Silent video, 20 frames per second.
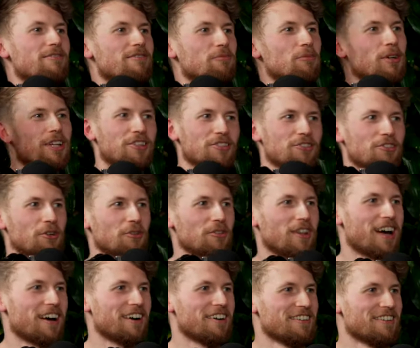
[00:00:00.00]
We could do
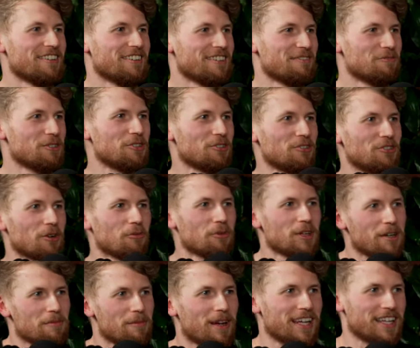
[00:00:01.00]
that. We could do it. We
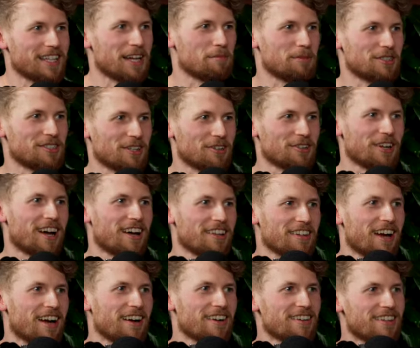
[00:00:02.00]
can make an episode out of
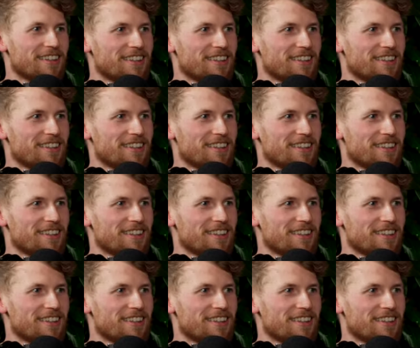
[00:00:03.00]
that.